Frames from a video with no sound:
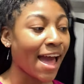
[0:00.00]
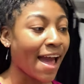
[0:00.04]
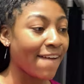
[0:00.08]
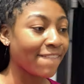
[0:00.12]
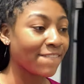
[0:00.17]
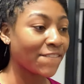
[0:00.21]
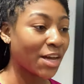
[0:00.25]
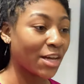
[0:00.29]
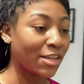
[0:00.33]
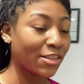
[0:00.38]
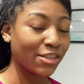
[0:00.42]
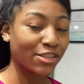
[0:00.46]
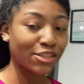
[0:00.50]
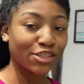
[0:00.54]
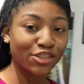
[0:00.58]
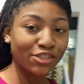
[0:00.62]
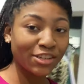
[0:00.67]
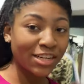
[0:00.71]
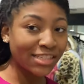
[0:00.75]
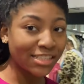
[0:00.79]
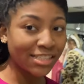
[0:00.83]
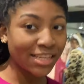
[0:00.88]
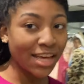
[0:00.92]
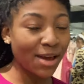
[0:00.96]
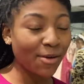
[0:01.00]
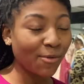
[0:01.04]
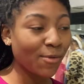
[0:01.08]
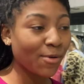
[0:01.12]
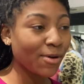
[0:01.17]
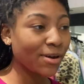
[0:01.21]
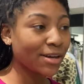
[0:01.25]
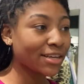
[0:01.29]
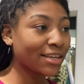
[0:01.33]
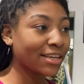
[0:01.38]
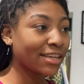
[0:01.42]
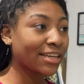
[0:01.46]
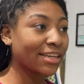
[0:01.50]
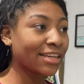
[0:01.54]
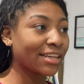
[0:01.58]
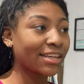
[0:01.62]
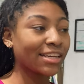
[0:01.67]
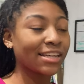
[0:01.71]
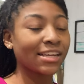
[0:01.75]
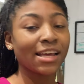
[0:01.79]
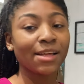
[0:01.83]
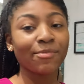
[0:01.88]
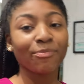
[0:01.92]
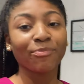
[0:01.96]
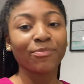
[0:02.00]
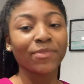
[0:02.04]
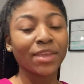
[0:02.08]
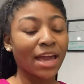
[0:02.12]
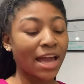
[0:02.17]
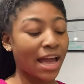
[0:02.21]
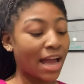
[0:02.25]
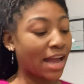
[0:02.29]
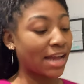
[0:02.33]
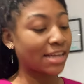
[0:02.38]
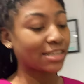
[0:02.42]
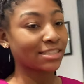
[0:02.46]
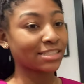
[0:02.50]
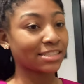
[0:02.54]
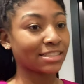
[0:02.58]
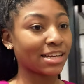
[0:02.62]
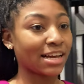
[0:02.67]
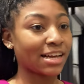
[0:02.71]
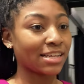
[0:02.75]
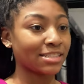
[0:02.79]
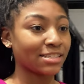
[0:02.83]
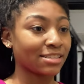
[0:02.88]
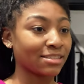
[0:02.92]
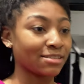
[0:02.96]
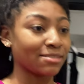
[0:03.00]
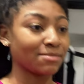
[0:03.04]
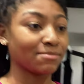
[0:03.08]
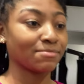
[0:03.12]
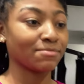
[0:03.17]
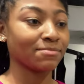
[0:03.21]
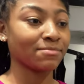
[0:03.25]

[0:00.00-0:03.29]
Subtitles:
I found the dress I wanted. I just got some